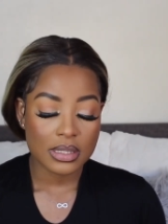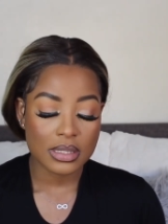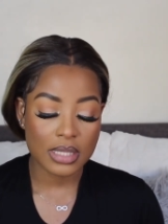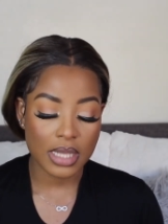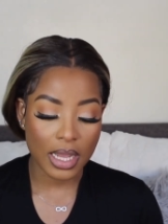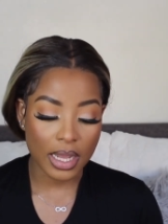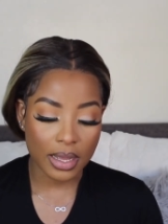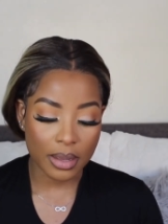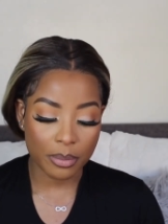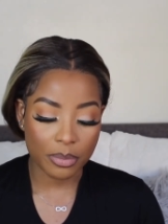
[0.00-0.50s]

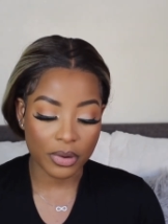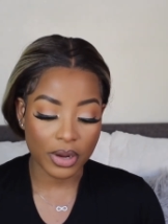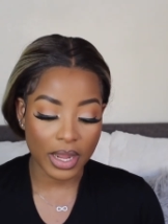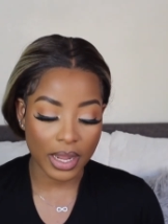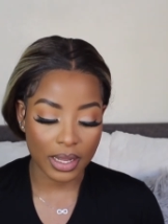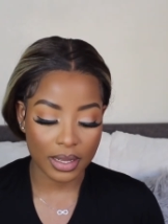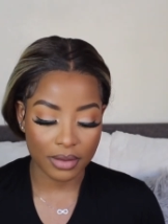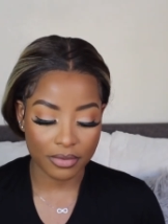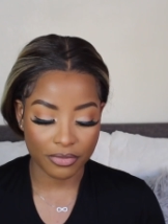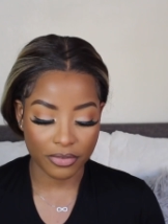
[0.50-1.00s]
Take a
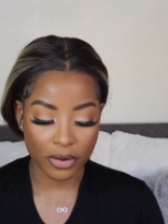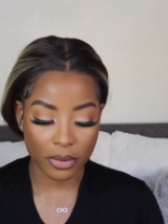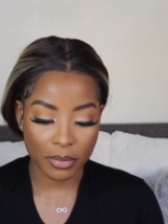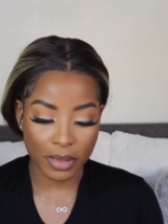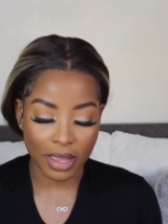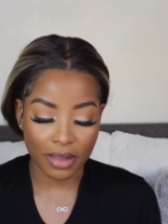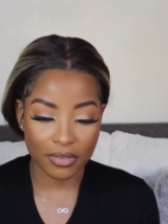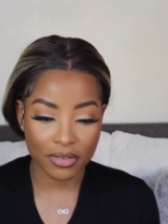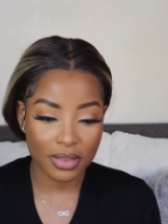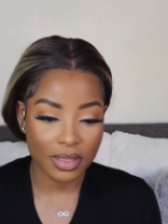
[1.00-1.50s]
break
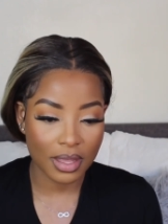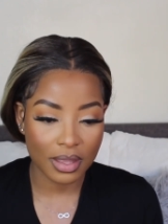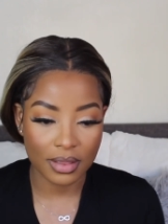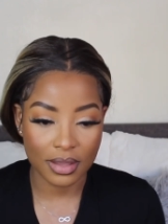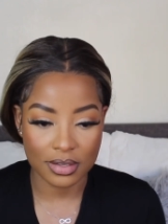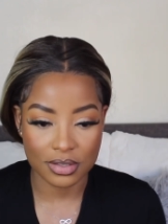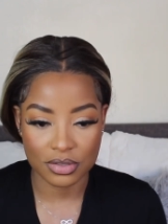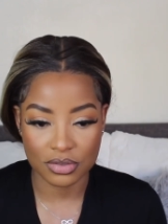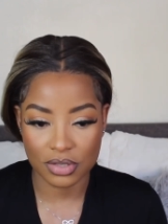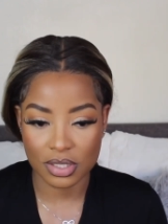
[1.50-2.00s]
from everything
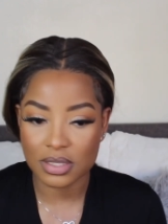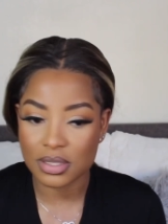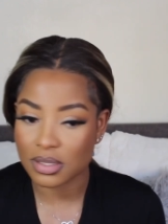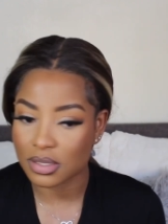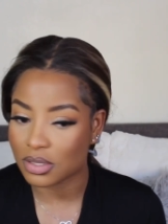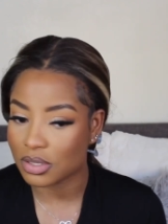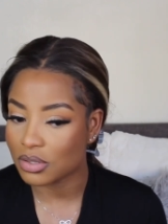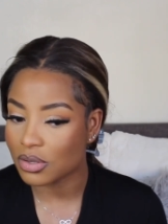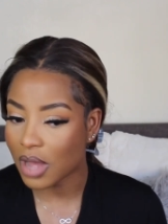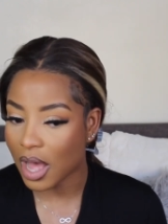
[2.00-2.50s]
that
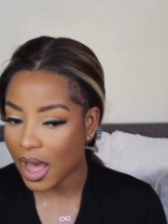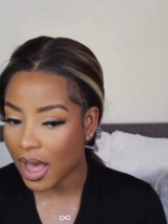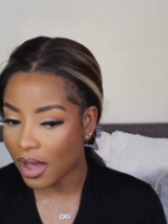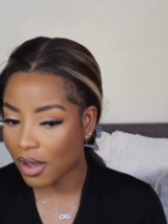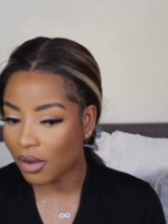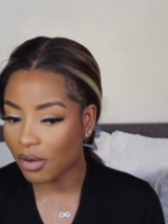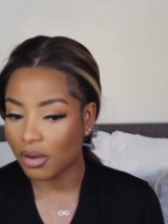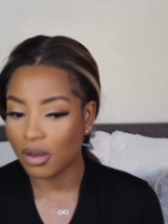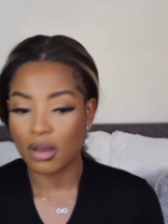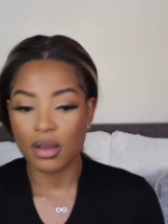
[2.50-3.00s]
stresses you
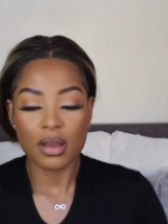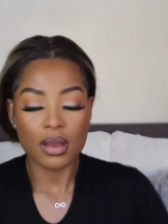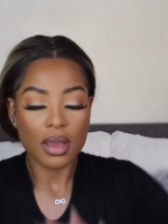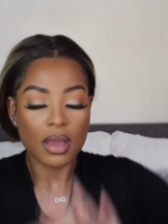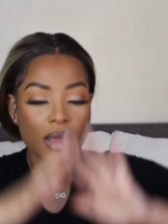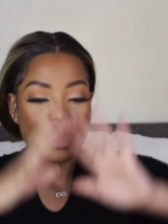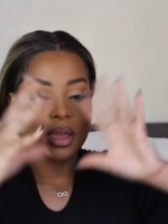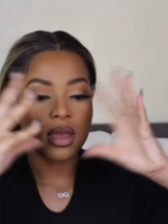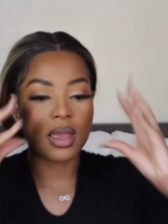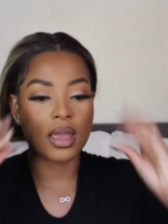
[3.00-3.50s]
out
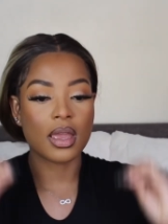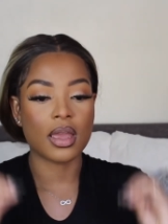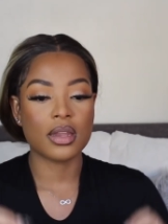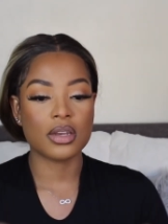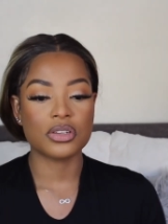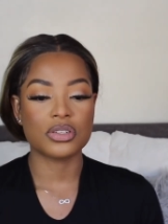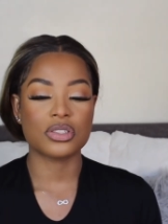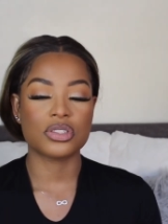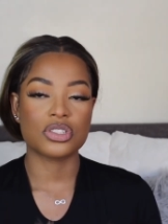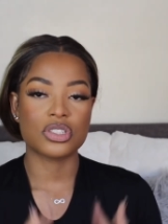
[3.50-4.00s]

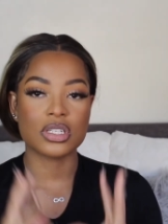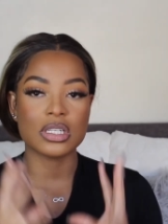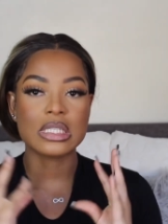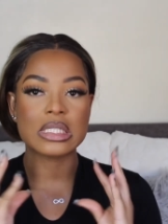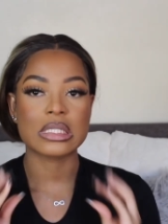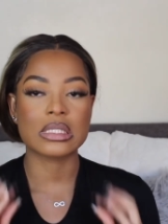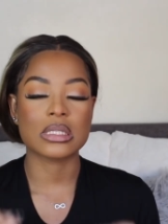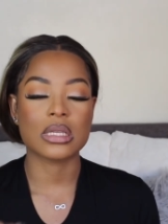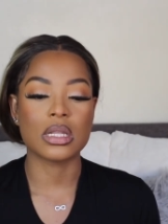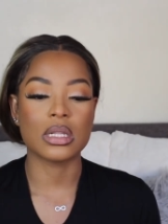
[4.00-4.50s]
and
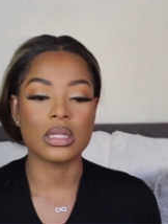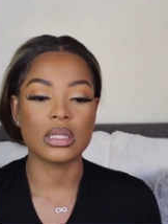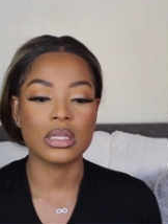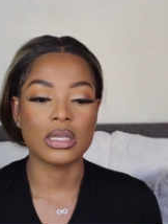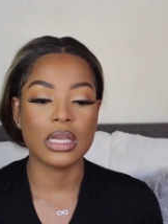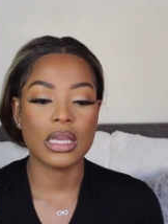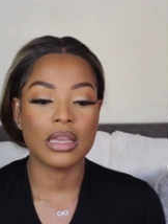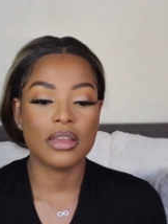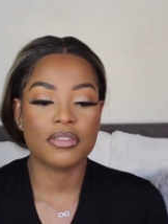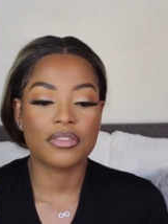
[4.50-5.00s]
just
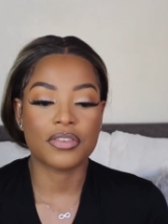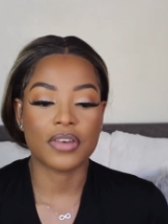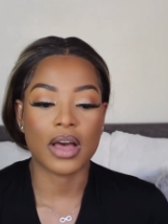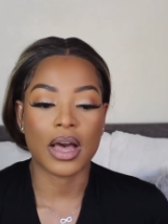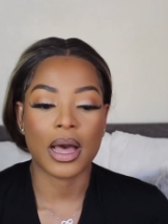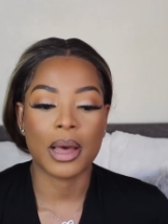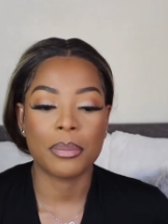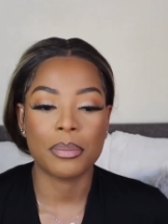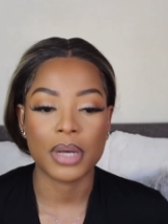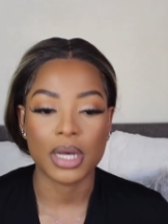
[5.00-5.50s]
leave
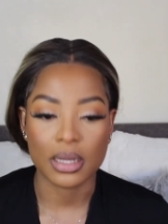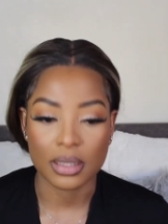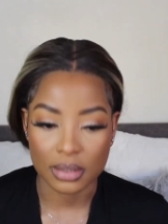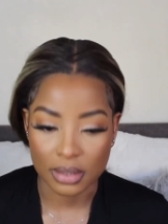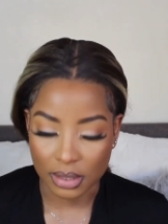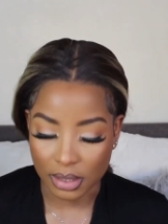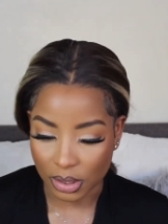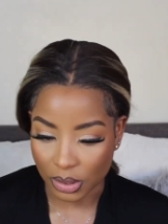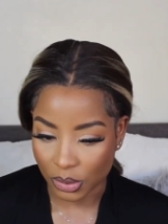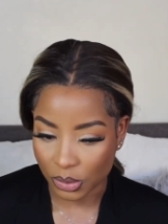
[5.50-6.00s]
up a
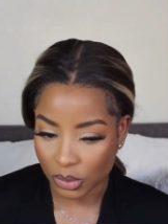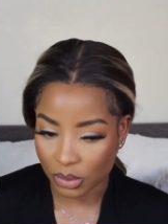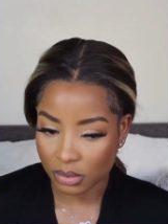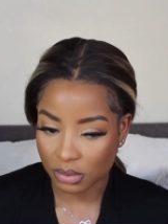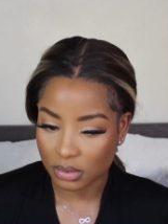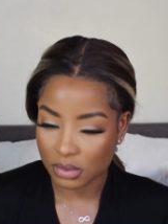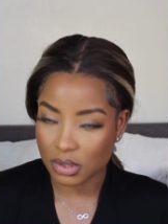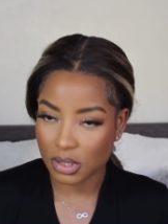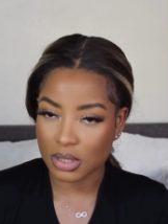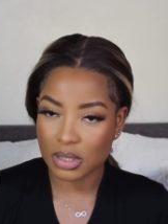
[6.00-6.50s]
little.
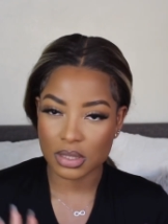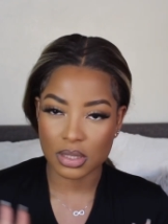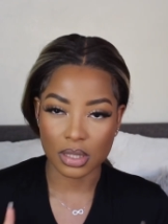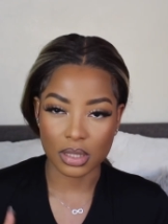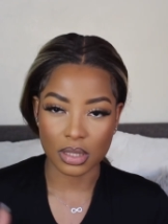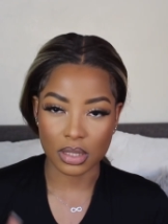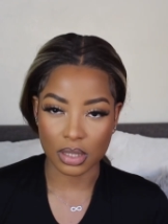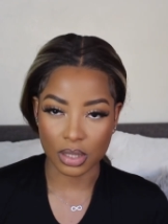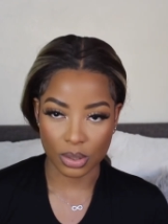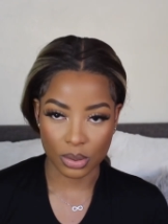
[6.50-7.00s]
Just a
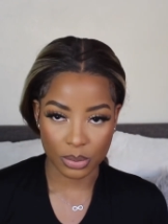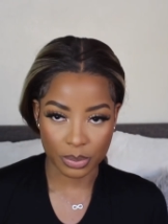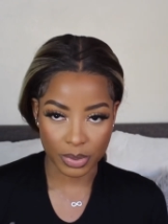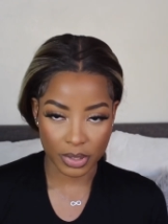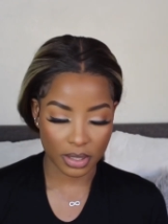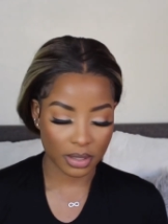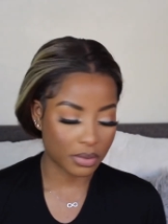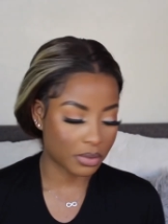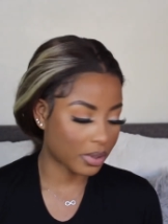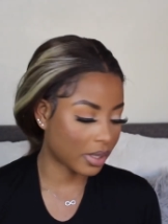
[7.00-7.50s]
little
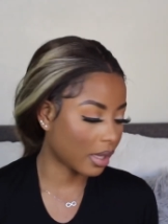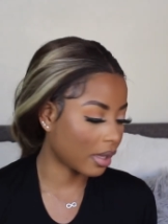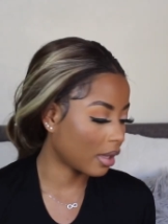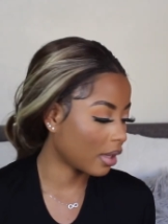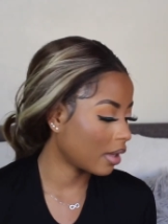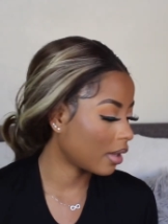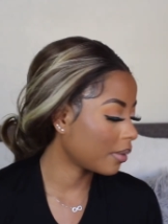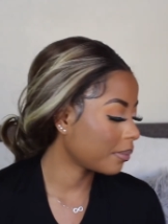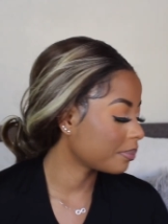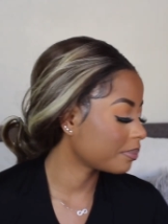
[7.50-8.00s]
bit,
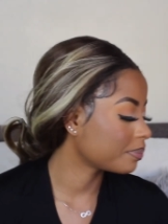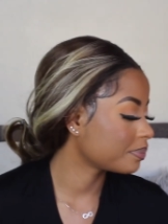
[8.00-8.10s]
okay?